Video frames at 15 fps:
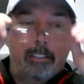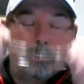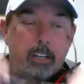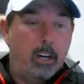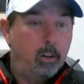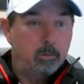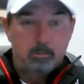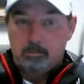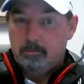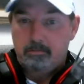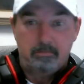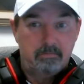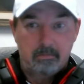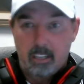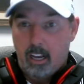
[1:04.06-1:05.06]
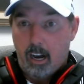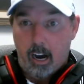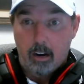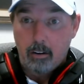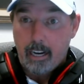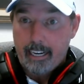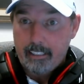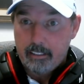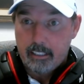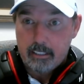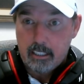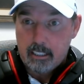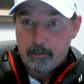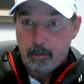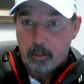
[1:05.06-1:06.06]
So, all right, this
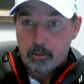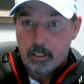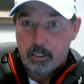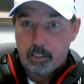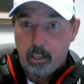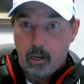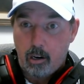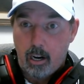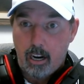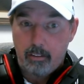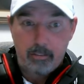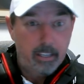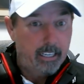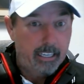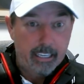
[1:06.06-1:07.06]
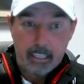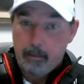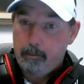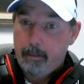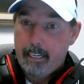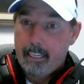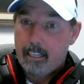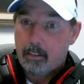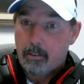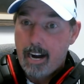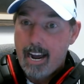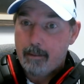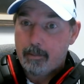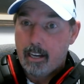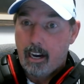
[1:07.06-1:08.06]
is supposed to show off him being a
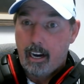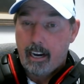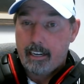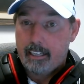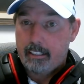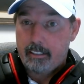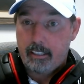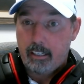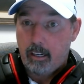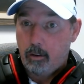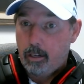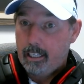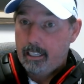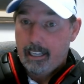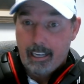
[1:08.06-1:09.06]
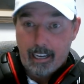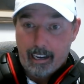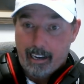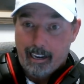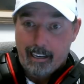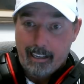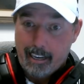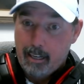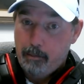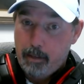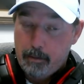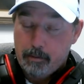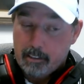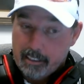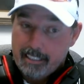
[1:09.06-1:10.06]
rap god. And you know what? A lot of
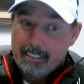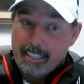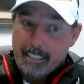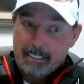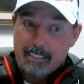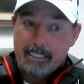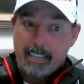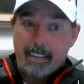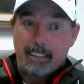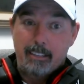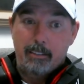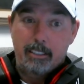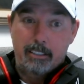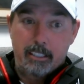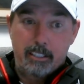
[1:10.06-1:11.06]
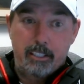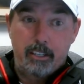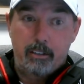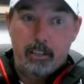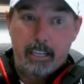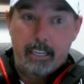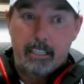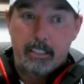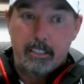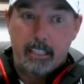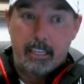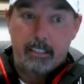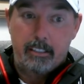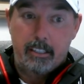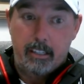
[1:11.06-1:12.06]
people think that's exactly what this dude is.
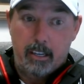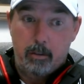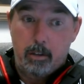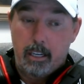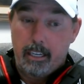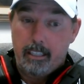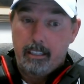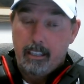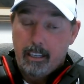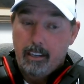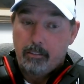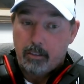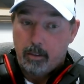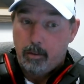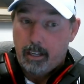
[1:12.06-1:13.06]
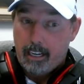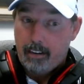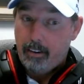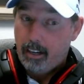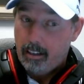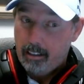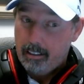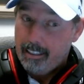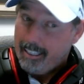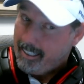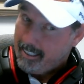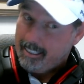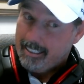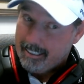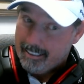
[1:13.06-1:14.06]
And you know what? From what I've heard,
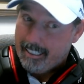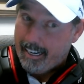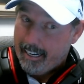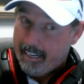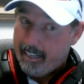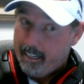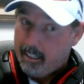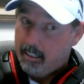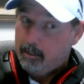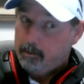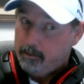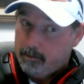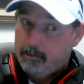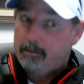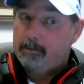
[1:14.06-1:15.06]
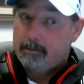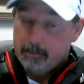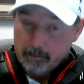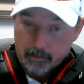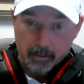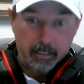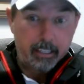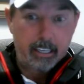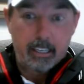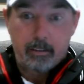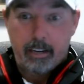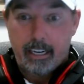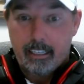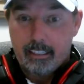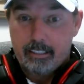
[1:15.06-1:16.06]
damn.
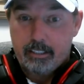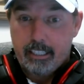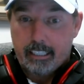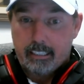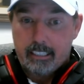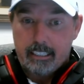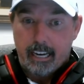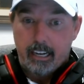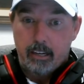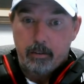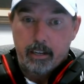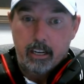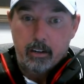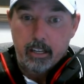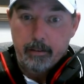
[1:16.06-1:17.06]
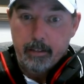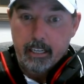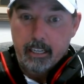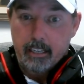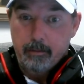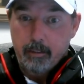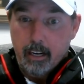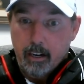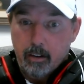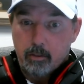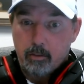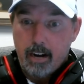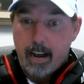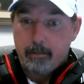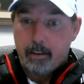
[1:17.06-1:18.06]
Anyway, let's check this out. Here we go. Eminem,
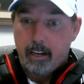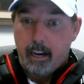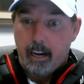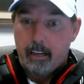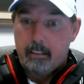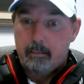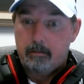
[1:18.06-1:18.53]
rap god.